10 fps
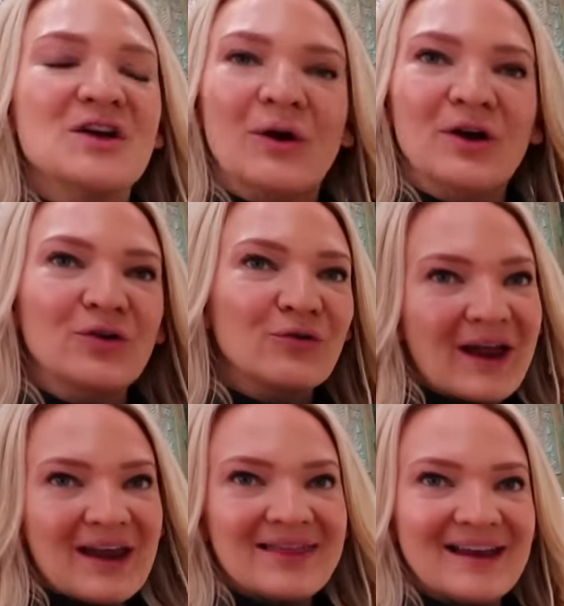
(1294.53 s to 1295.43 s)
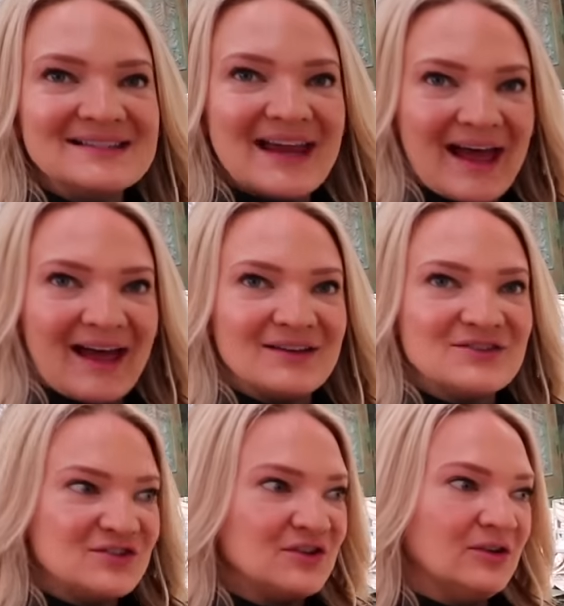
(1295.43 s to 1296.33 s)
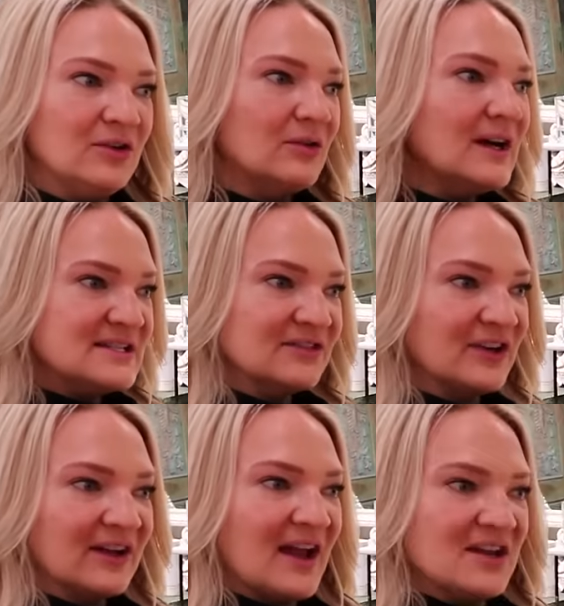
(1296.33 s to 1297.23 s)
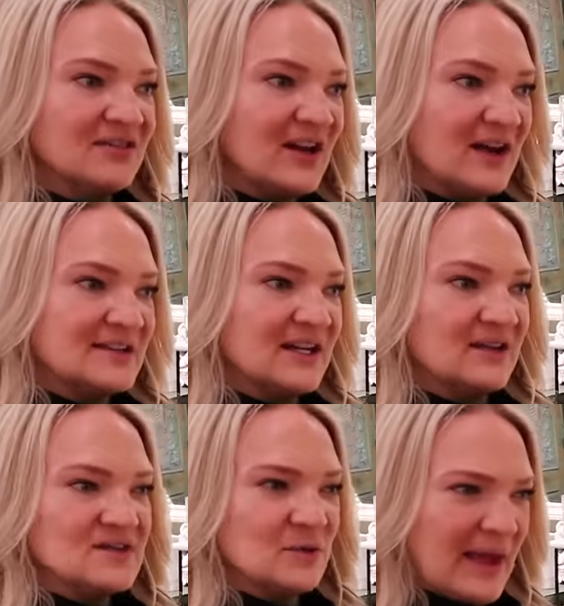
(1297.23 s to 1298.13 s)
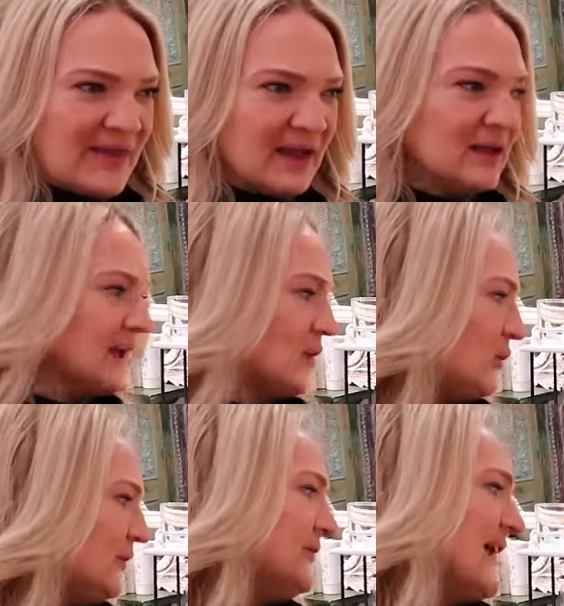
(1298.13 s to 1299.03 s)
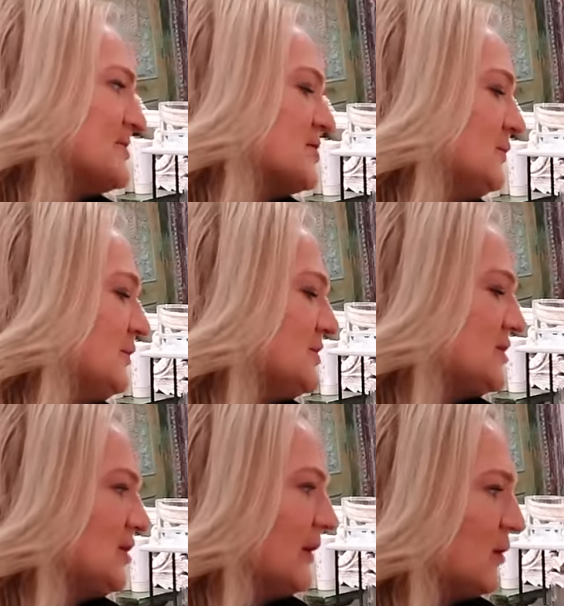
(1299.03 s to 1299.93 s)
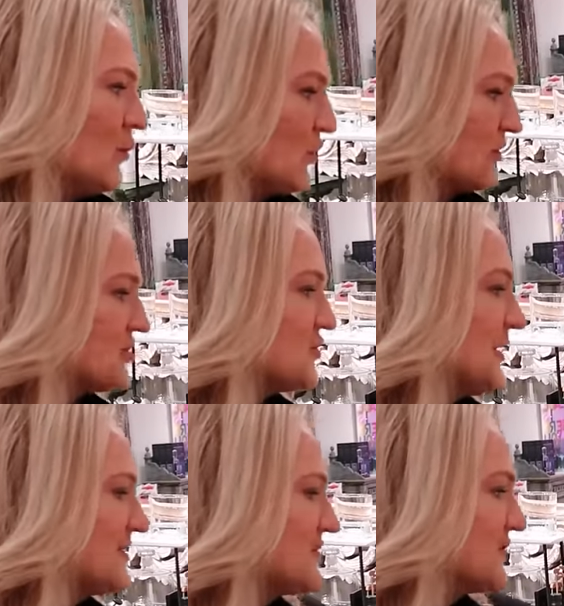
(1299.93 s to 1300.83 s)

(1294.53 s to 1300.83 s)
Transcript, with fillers: So a great thing to add to a different kind of cocktail. So I think like an old fashioned would do an orange twist.